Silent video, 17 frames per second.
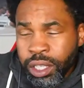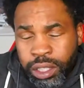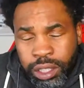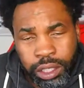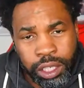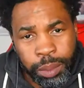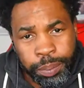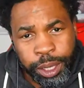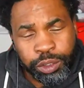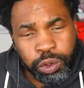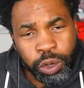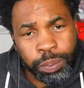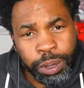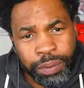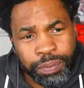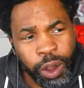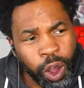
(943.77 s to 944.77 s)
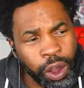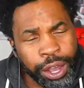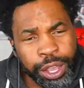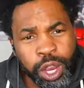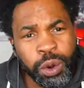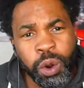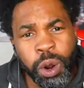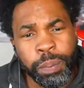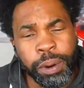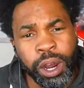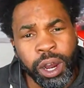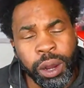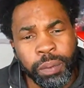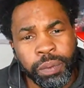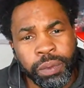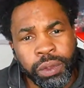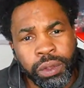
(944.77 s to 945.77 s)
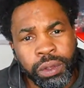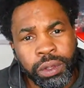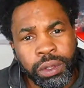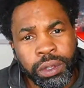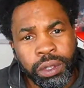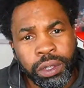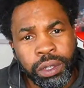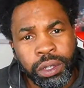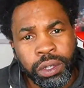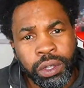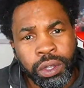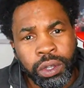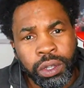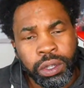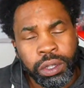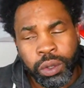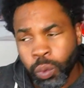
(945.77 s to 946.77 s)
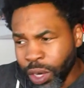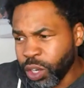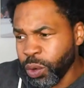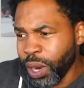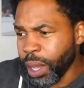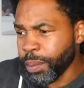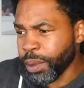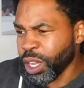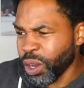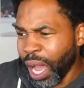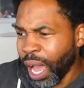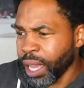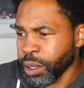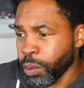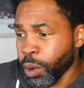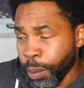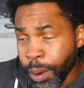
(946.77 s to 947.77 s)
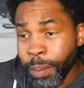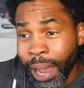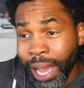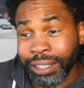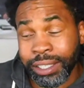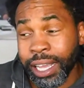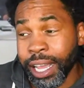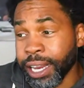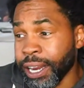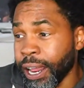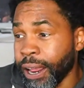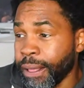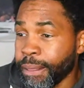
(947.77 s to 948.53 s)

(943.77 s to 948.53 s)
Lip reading: Dimitri Bivol a Eurobum? What do they mean? You remember I said that?